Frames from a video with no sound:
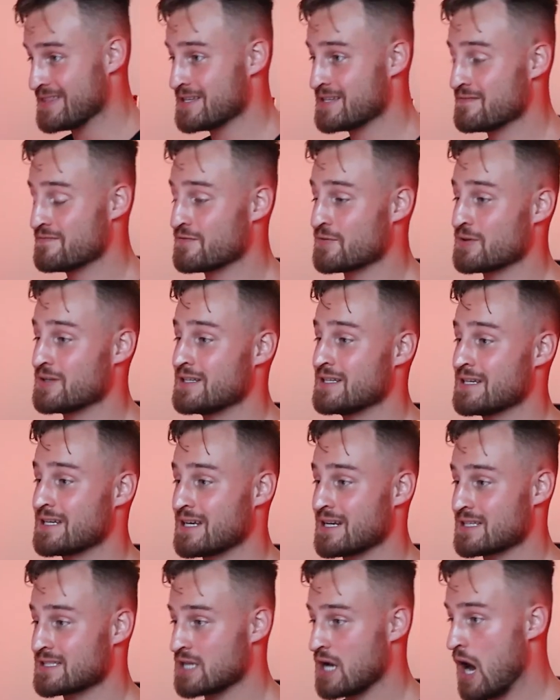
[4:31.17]
And then for
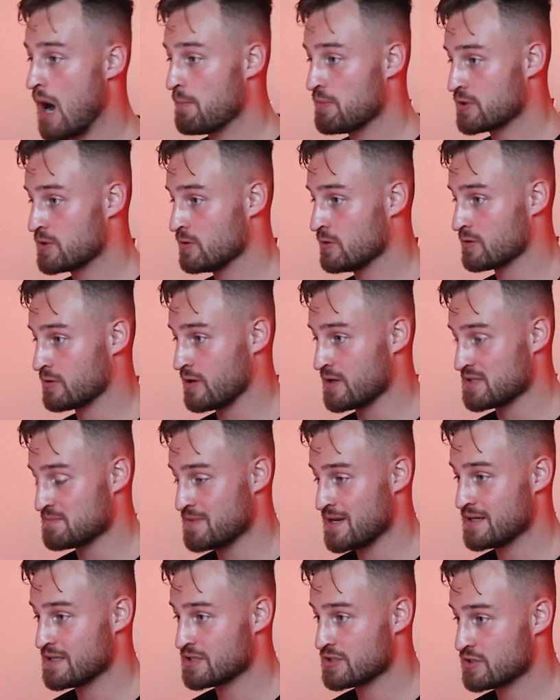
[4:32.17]
any kind of topical or
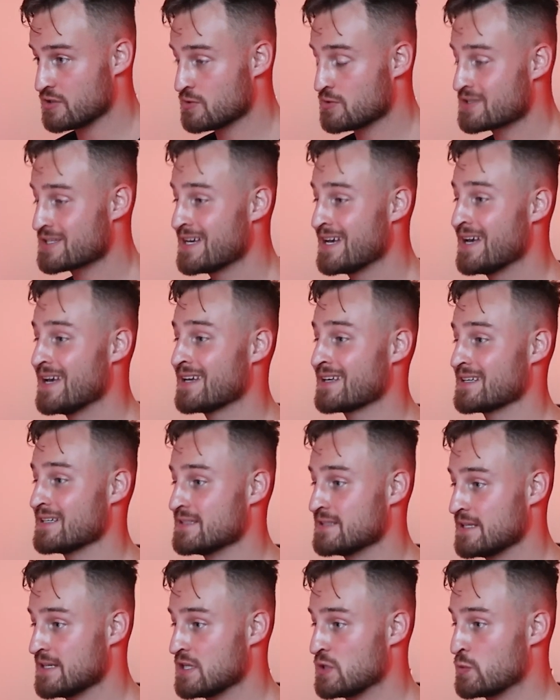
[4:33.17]
cosmetic use,
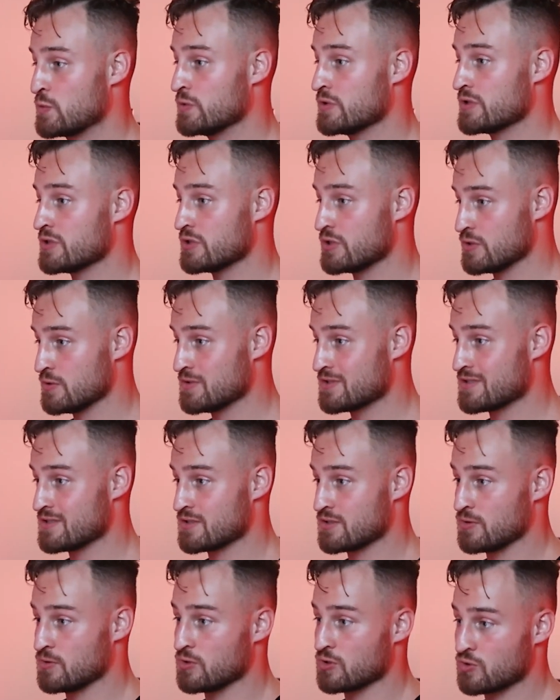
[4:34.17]
continually use
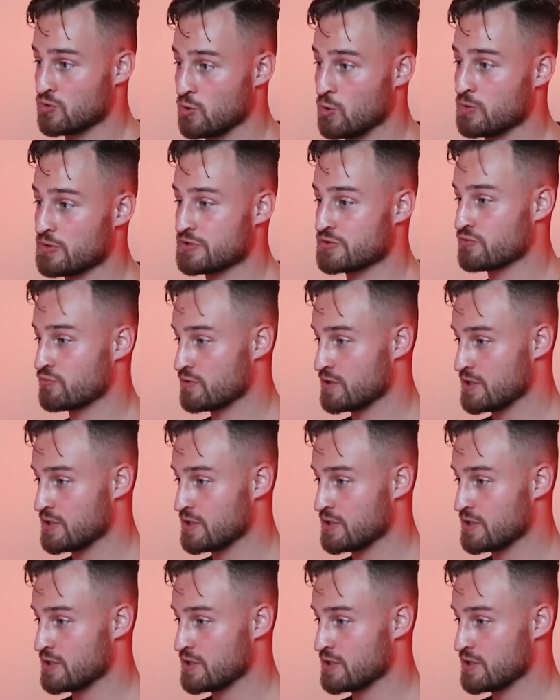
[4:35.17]
until the goal is